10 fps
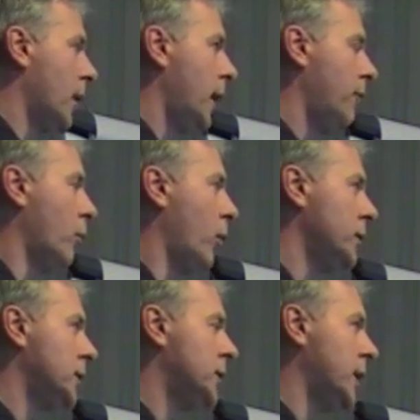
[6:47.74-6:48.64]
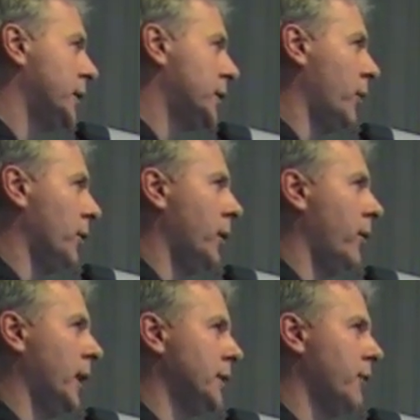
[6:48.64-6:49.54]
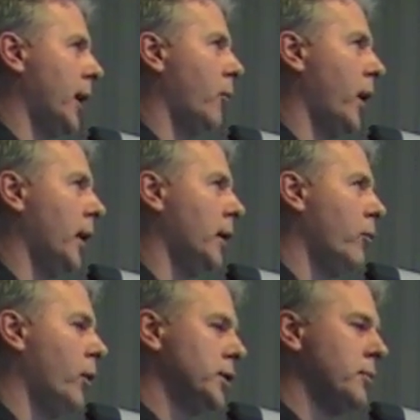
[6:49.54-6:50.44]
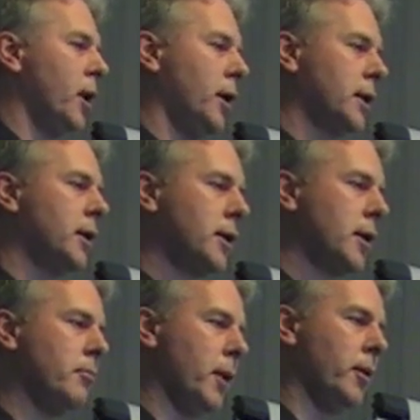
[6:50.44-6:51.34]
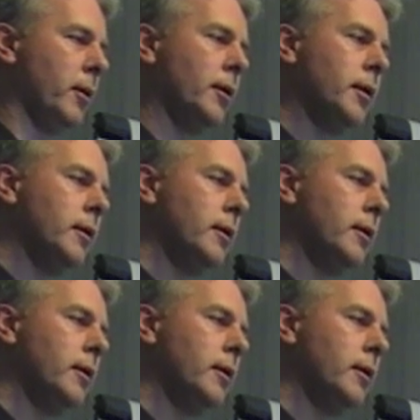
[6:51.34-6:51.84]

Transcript: if you want to see someone doing this very well, watch Mark Commode